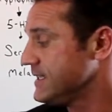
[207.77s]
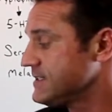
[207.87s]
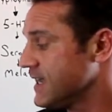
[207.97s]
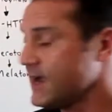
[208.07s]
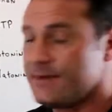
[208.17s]

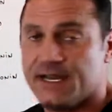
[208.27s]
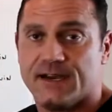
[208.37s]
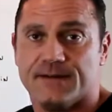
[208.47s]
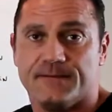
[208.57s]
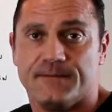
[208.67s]

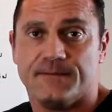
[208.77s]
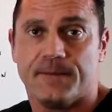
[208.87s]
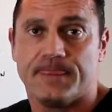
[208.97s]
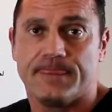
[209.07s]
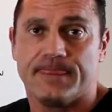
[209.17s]
Insomnia.
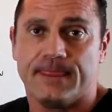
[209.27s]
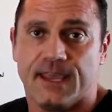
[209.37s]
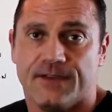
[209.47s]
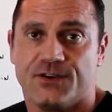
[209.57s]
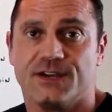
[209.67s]

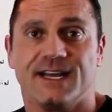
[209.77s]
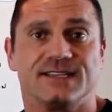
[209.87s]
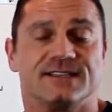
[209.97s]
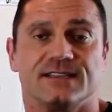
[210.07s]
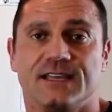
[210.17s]
If you're
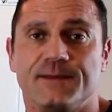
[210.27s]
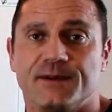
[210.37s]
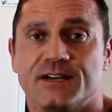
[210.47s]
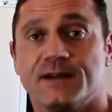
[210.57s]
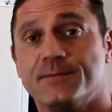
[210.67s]
not
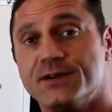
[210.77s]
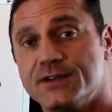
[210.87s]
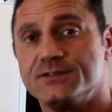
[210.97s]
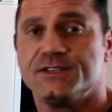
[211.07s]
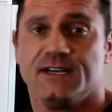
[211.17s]
sleeping, you're not
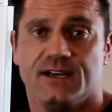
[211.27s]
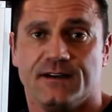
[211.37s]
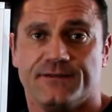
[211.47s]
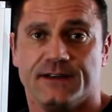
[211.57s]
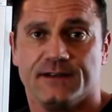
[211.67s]
producing
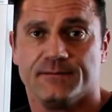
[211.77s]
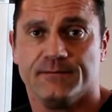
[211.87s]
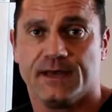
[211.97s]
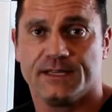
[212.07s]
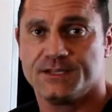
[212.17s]
enough
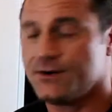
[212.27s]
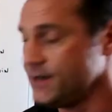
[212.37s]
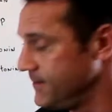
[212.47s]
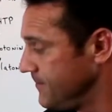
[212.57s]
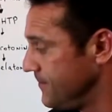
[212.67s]

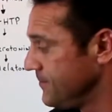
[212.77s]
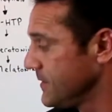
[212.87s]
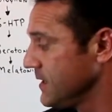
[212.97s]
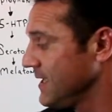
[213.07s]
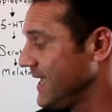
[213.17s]
melatonin.
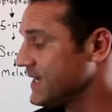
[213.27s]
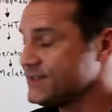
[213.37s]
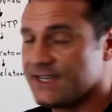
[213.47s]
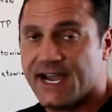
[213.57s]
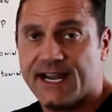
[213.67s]

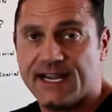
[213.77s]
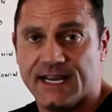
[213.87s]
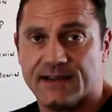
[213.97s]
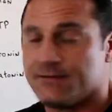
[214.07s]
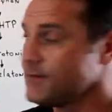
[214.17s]

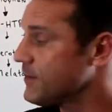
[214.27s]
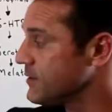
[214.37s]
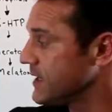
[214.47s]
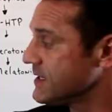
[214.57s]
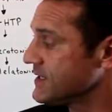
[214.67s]
Anxiety. Remember,
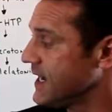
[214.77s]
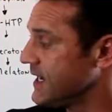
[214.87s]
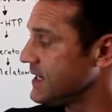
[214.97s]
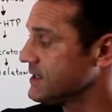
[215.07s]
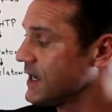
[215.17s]
with
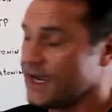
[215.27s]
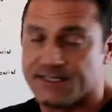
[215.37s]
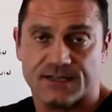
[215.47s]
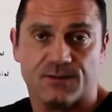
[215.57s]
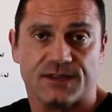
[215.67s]
anxiety
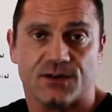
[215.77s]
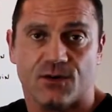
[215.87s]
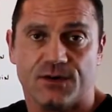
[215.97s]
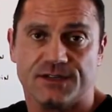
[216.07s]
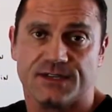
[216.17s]
ties in with the
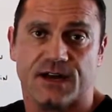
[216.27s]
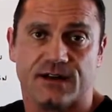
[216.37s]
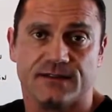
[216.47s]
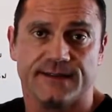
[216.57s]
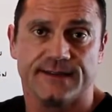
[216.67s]

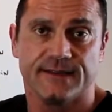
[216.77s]
cortisol.